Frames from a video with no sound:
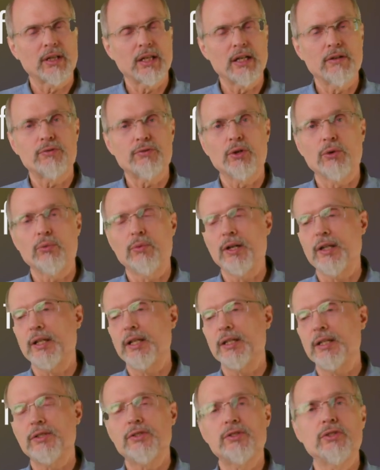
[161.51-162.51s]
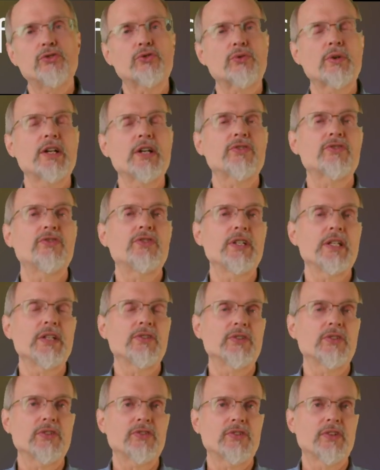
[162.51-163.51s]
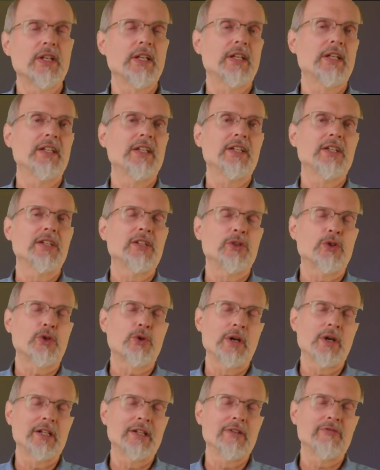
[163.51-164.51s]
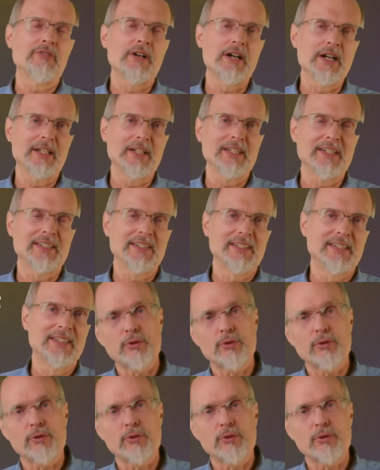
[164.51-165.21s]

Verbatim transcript: And if you're willing to trust Jesus, you're going to find it.